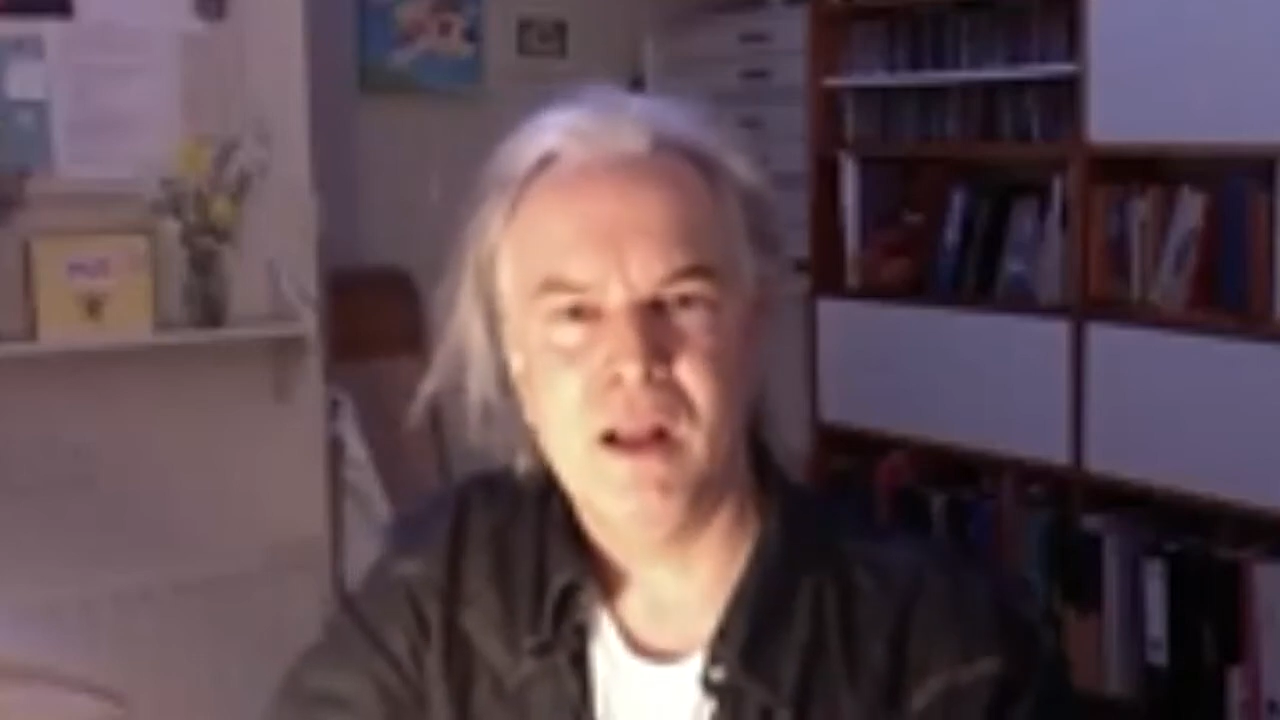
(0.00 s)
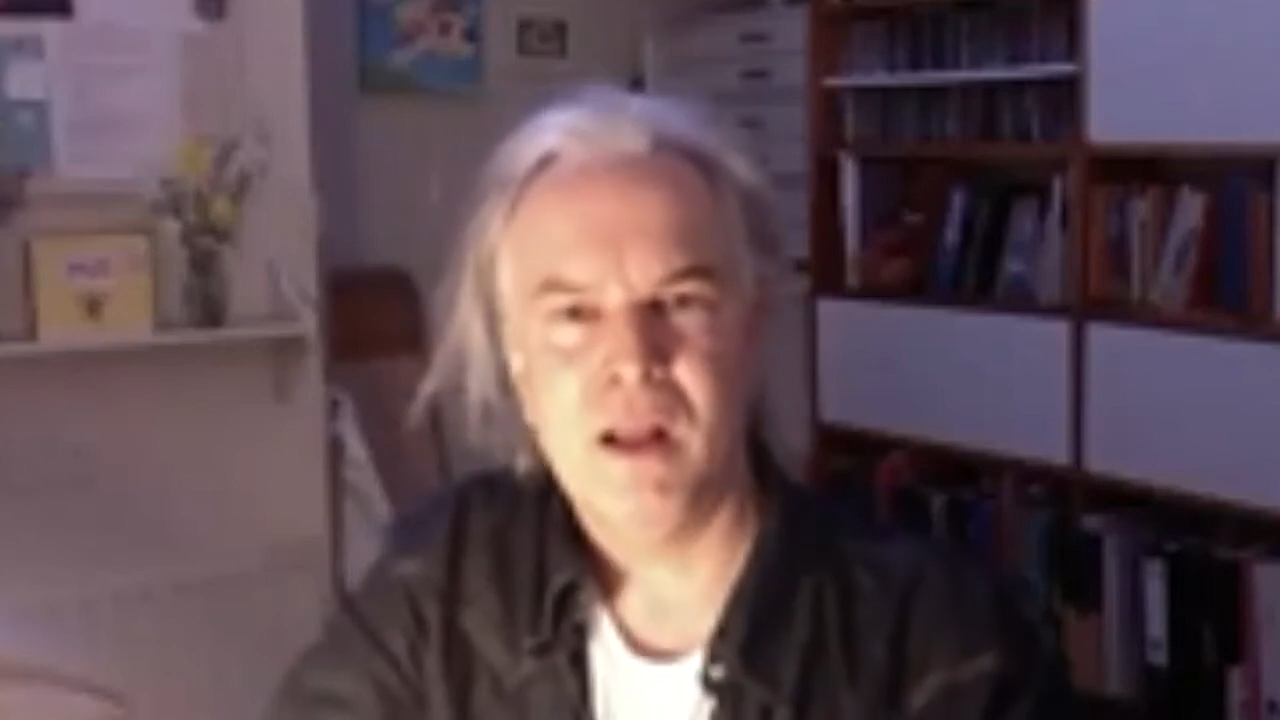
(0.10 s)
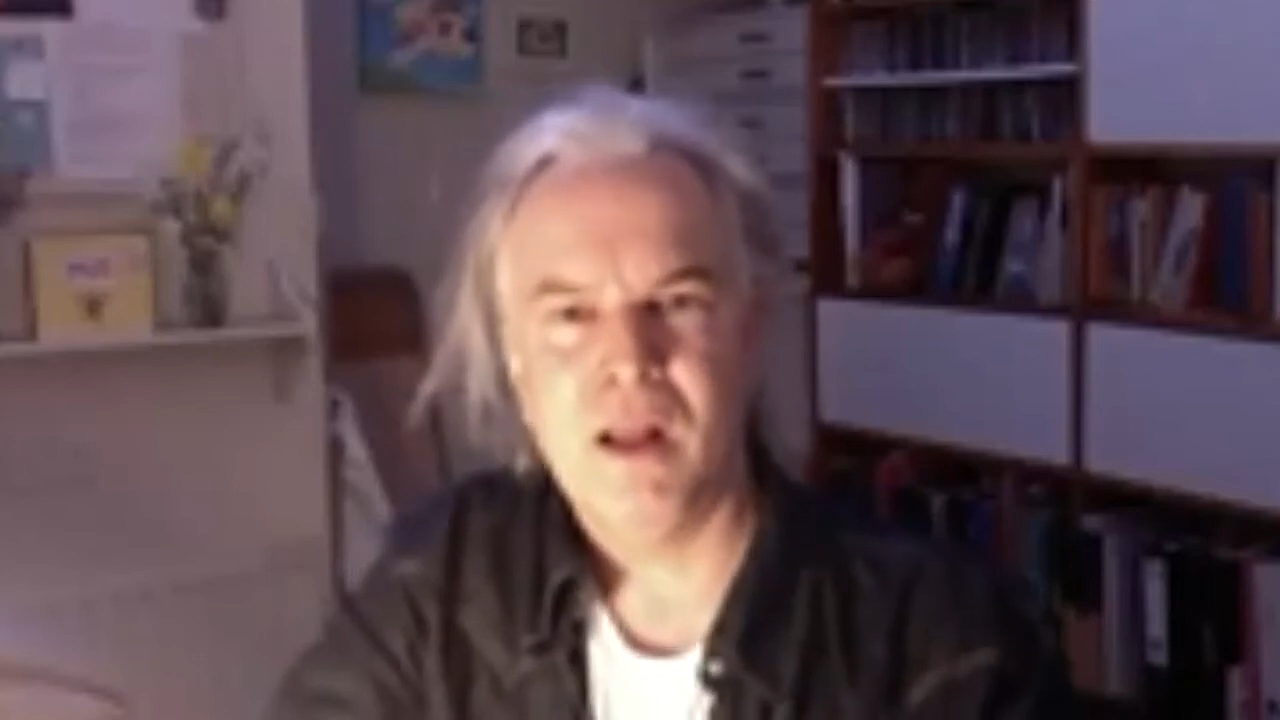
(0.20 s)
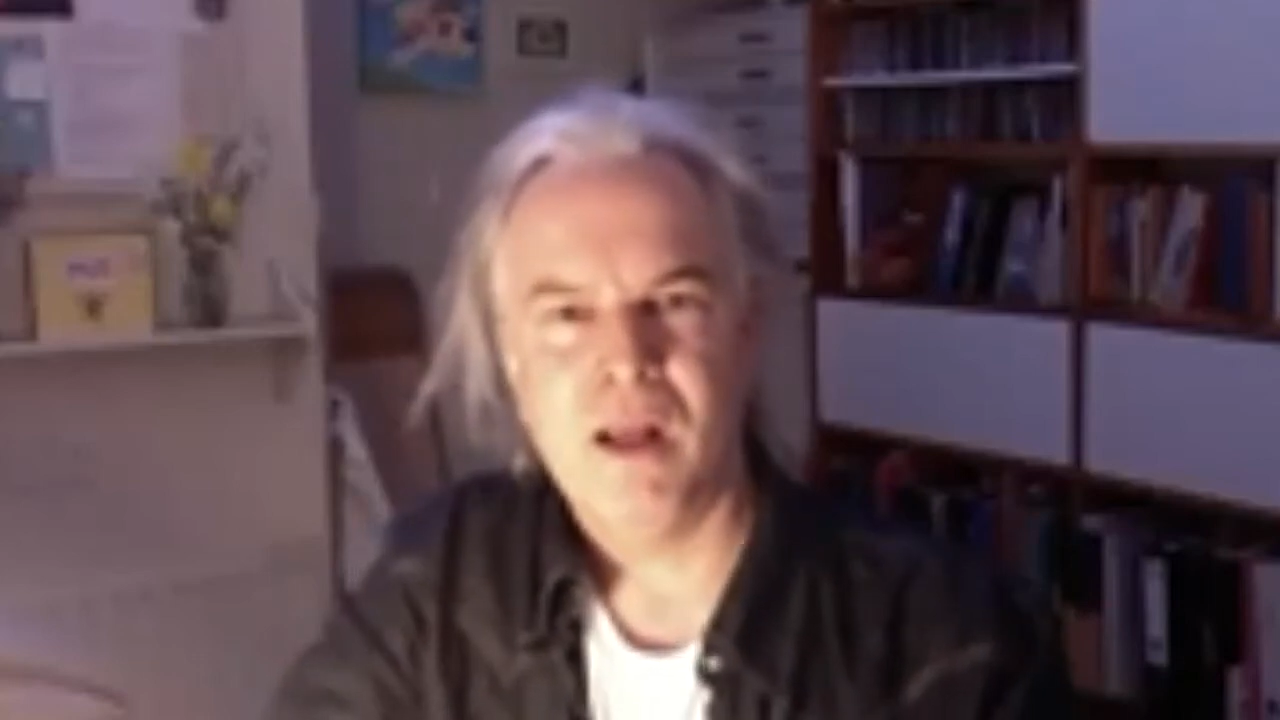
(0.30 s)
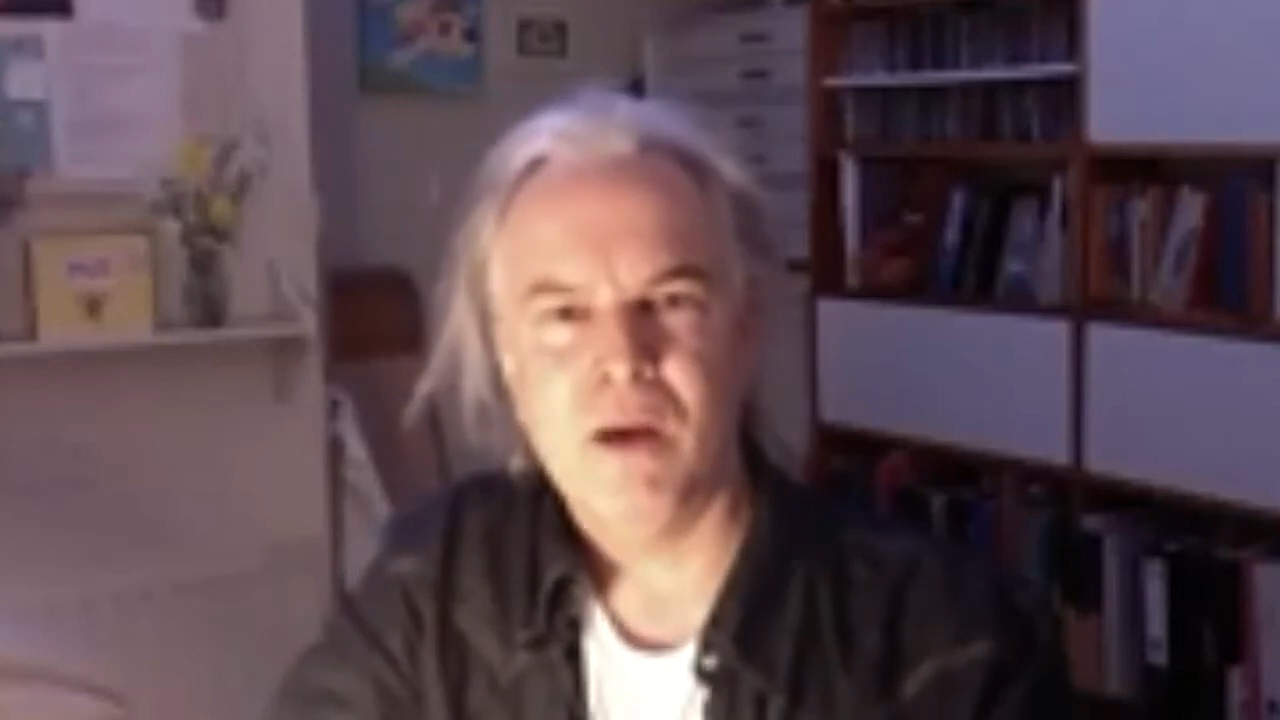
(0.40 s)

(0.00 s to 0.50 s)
which I